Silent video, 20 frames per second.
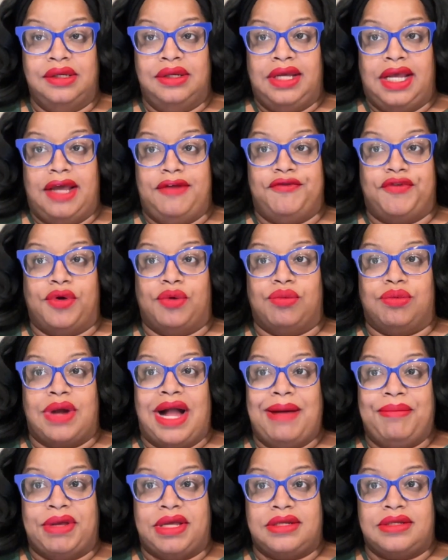and for
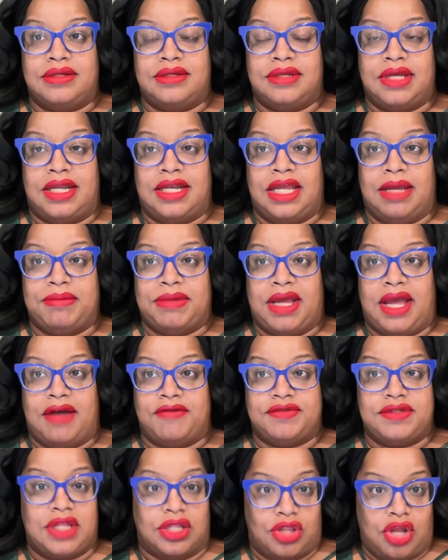Robin and him to
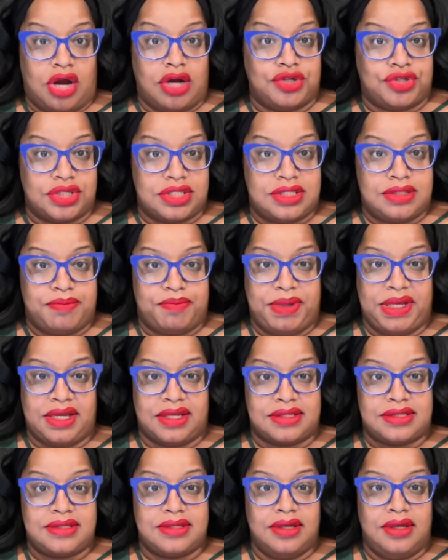have the largest
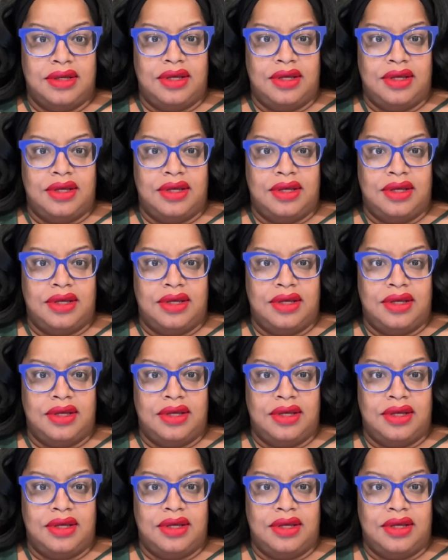piece.